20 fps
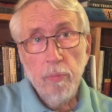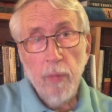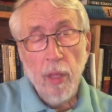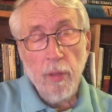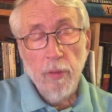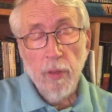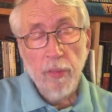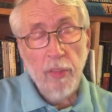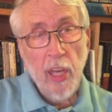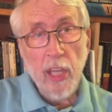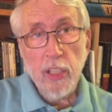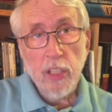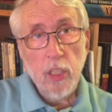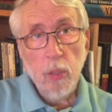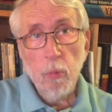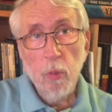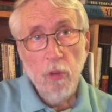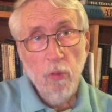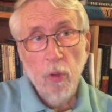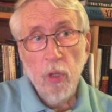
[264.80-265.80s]
And the things
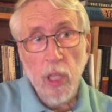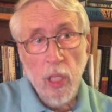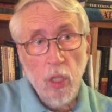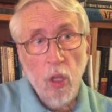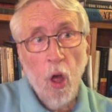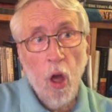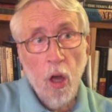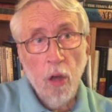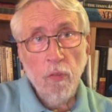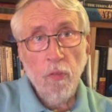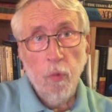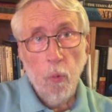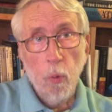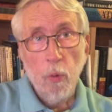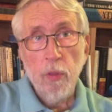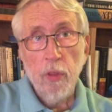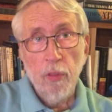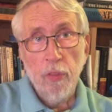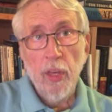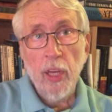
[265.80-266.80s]
that we really long
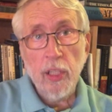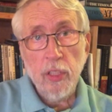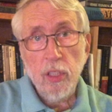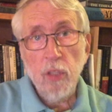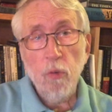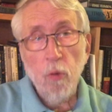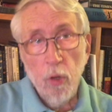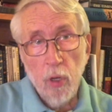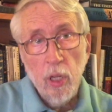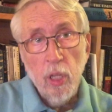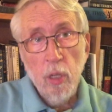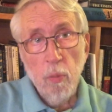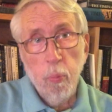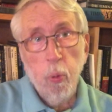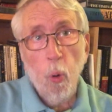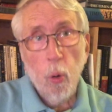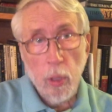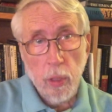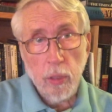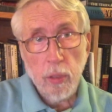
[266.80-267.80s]
for, the things that are really
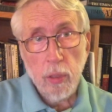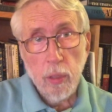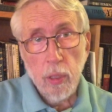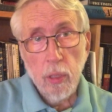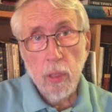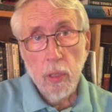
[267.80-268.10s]
important,